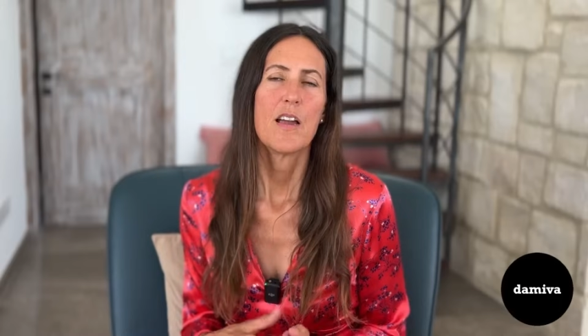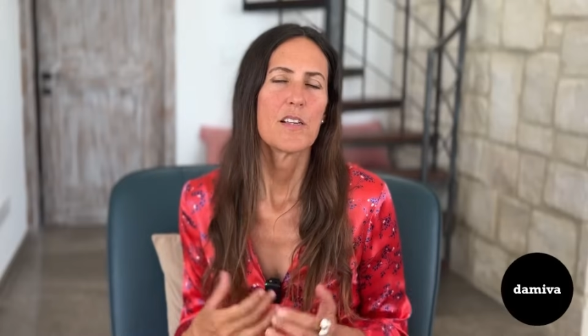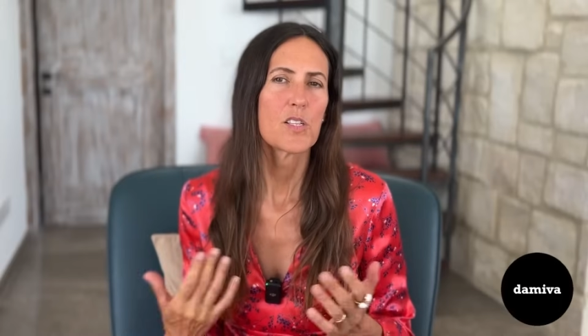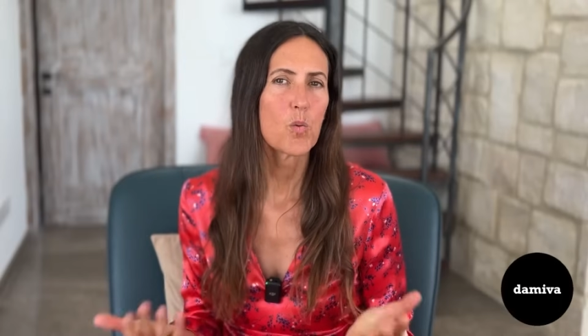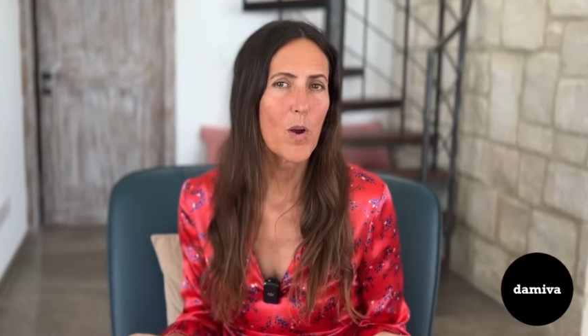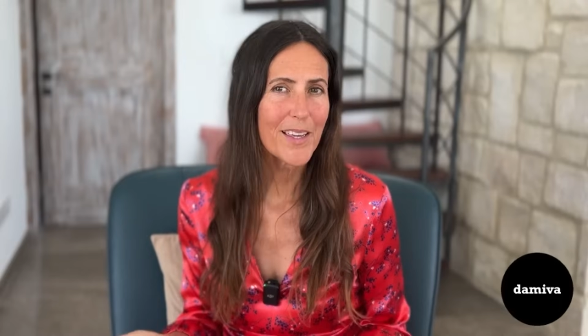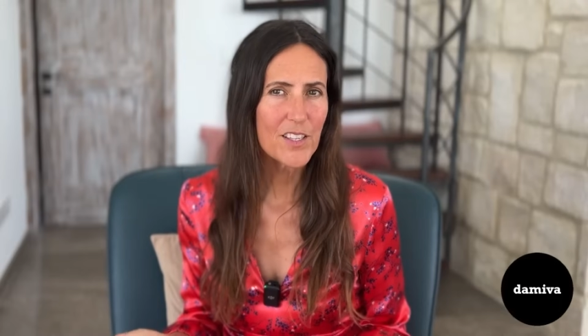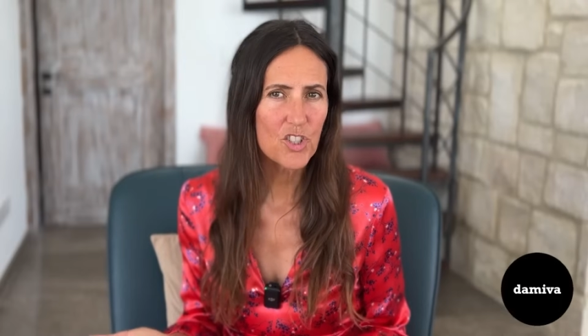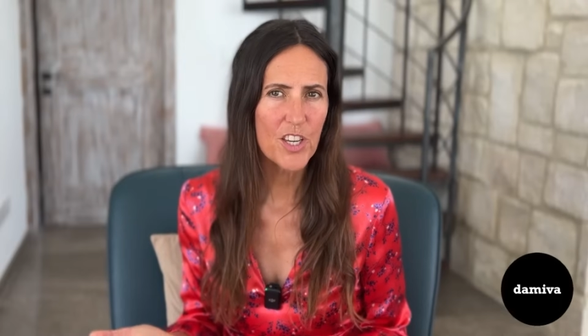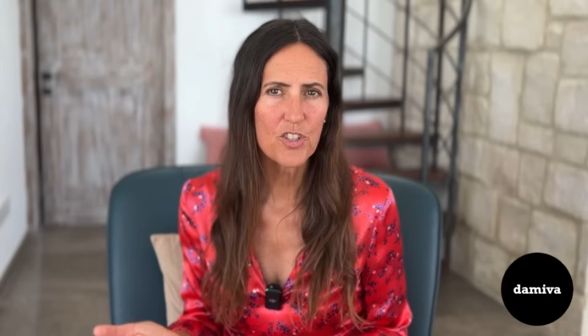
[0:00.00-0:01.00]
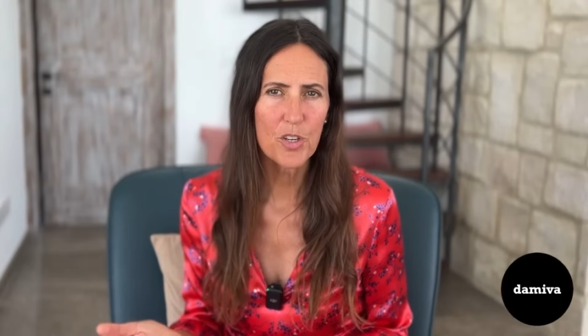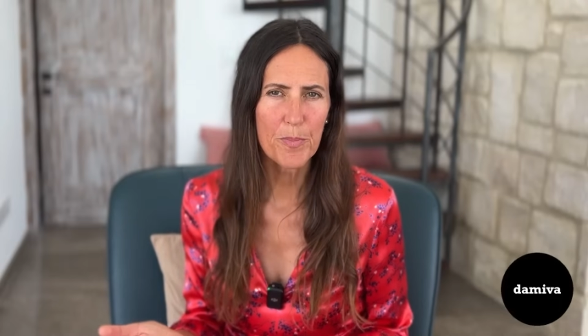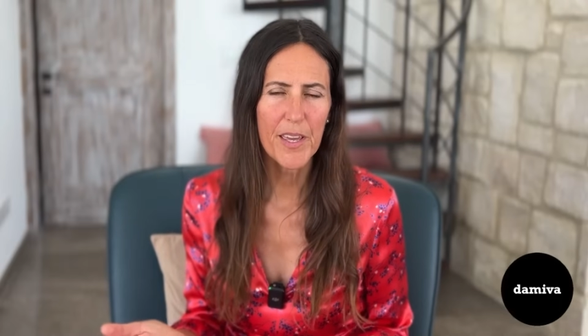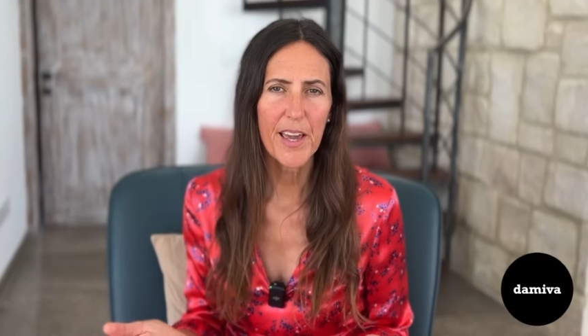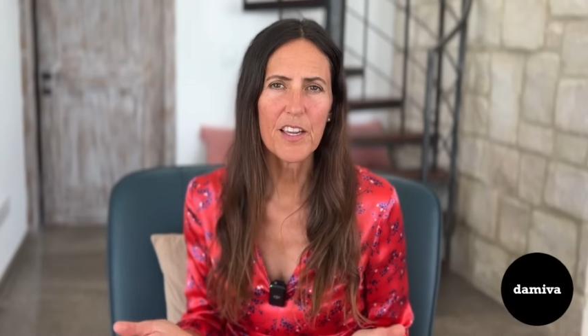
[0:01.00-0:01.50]
So, what can change your
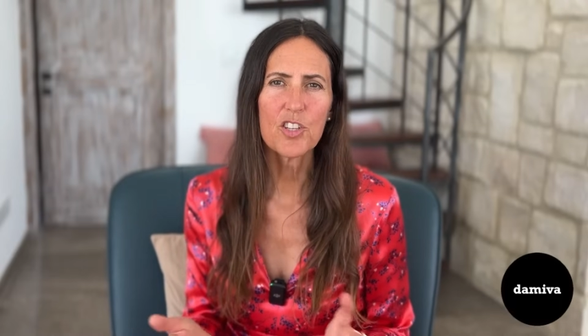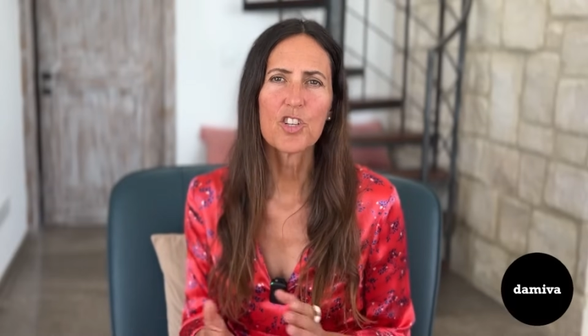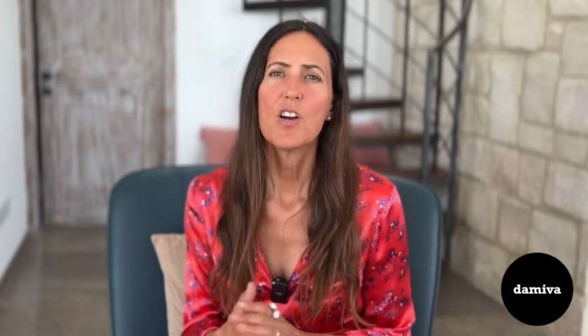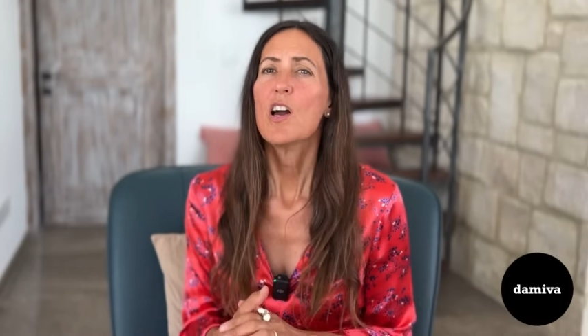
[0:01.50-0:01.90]
pH?